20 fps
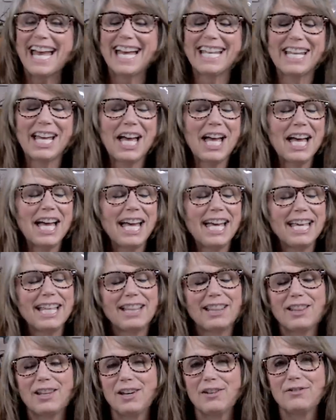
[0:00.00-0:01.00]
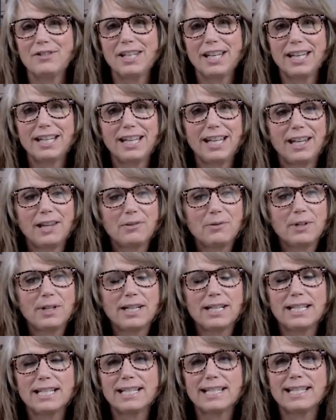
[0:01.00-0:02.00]
and I loved it. It
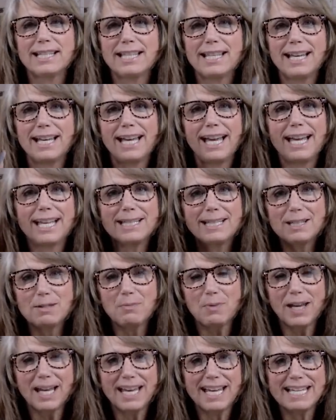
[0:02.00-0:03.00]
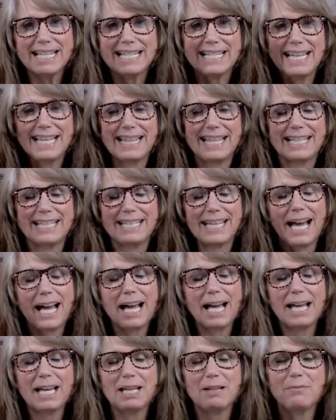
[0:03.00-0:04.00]
was the headspace and the
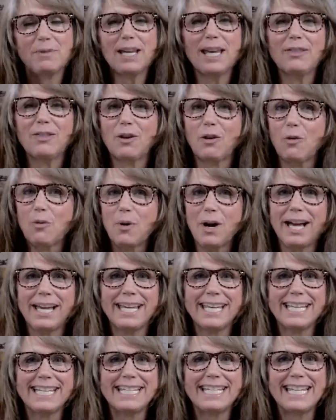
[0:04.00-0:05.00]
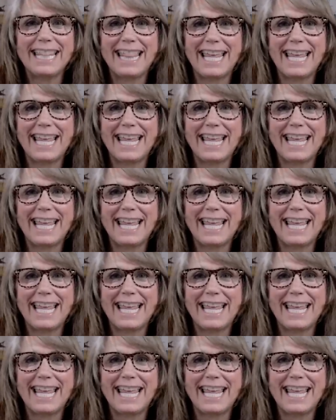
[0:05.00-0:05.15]
time and the quiet